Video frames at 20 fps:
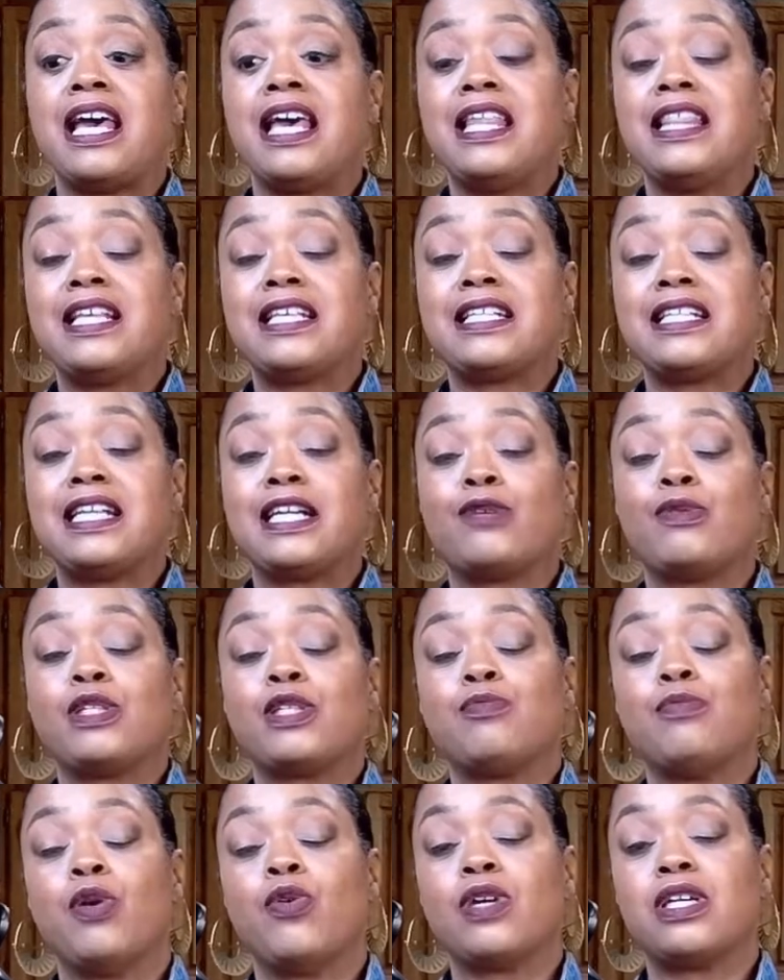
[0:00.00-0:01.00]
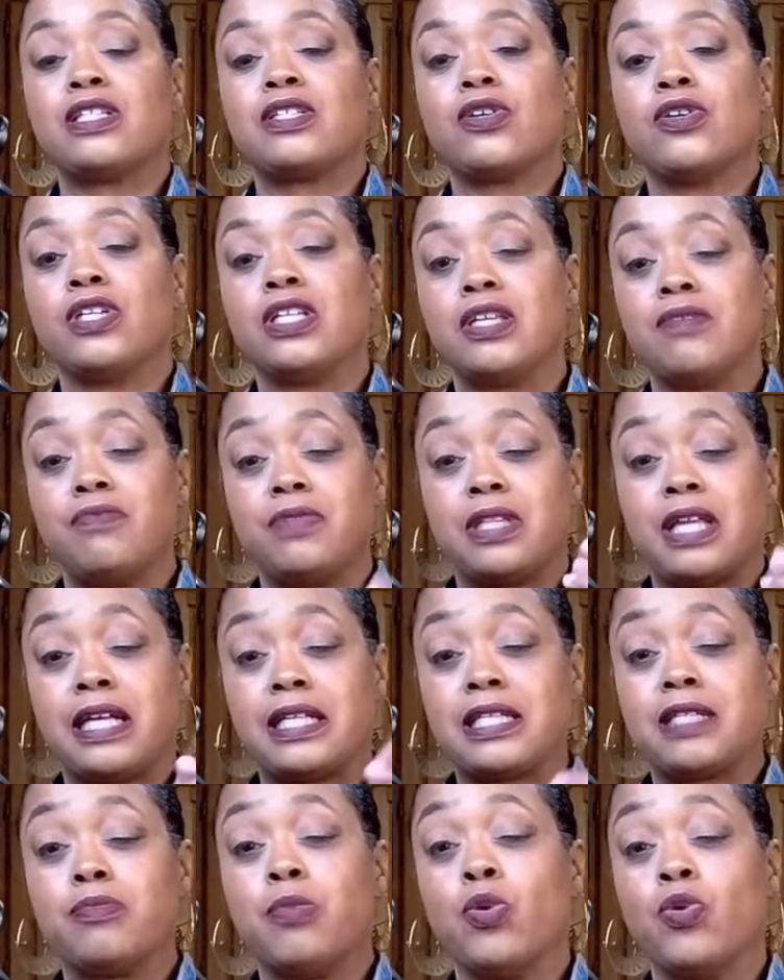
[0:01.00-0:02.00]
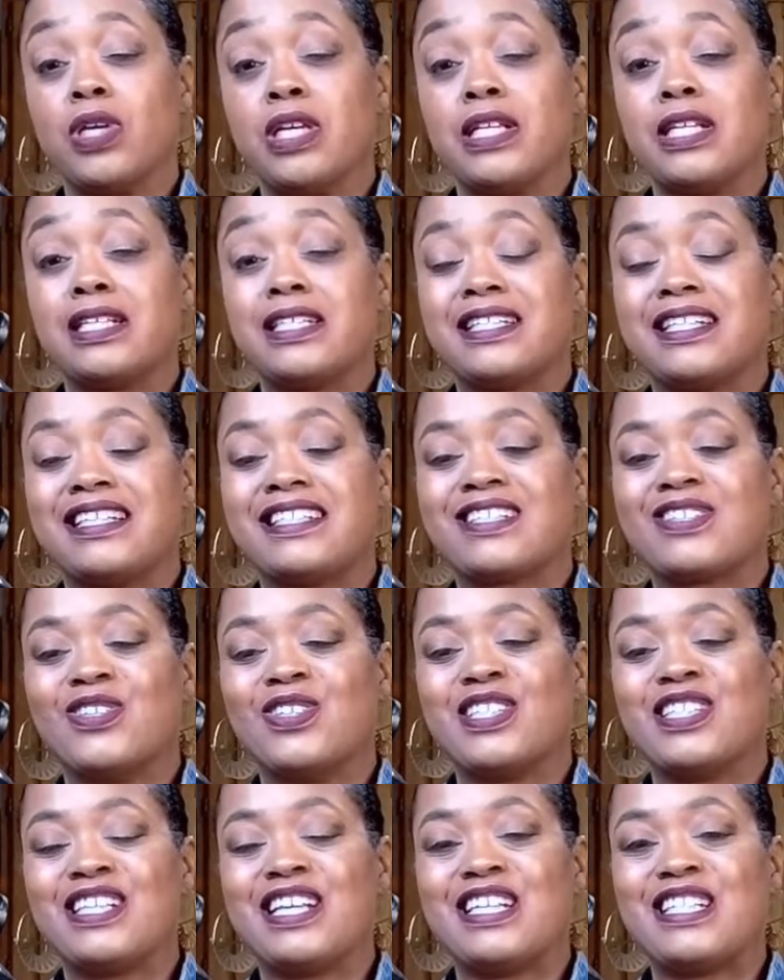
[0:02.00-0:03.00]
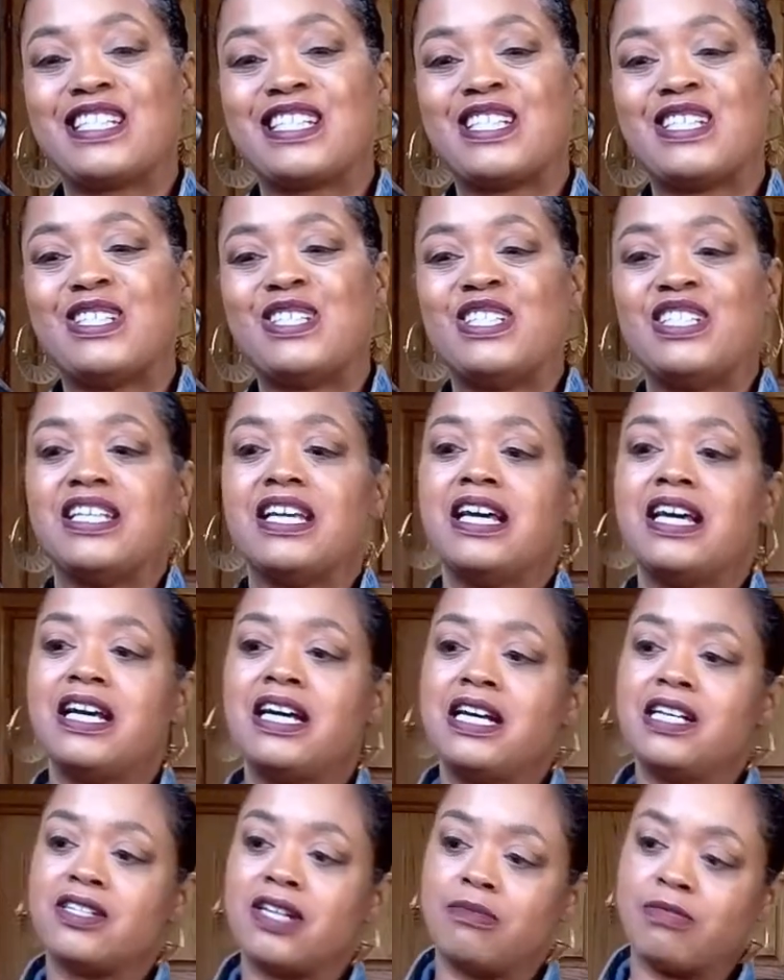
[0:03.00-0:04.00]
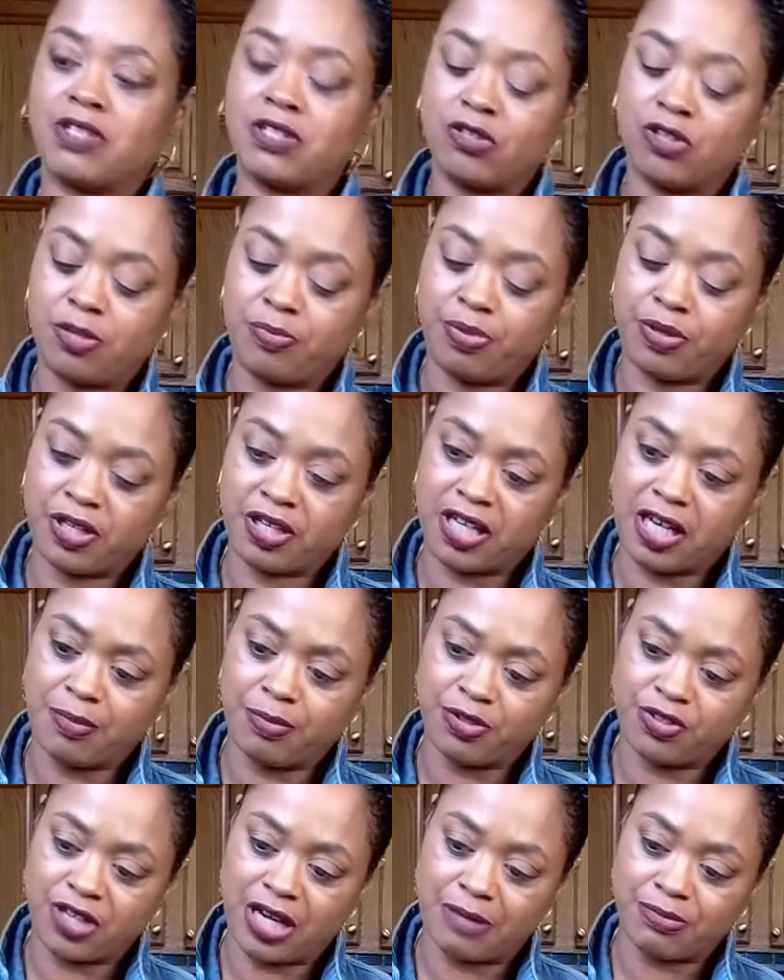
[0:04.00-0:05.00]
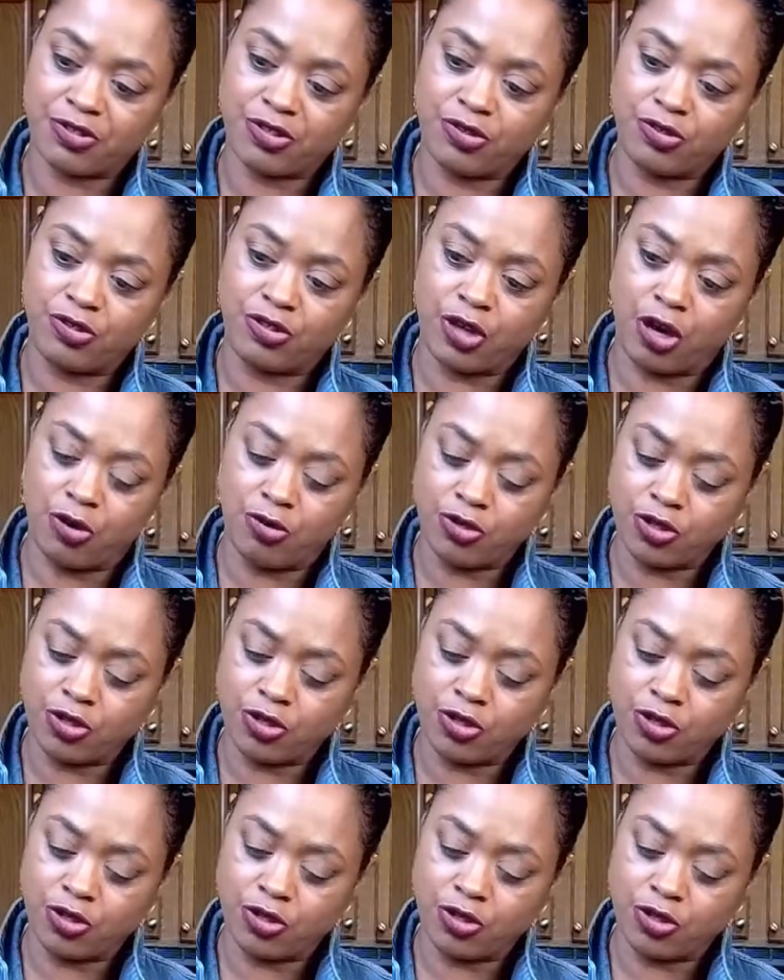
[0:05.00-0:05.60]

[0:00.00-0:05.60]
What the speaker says: this liquid smoke is going to give you that smokiness that's going to taste good. So I'm just going to put a couple drops. You don't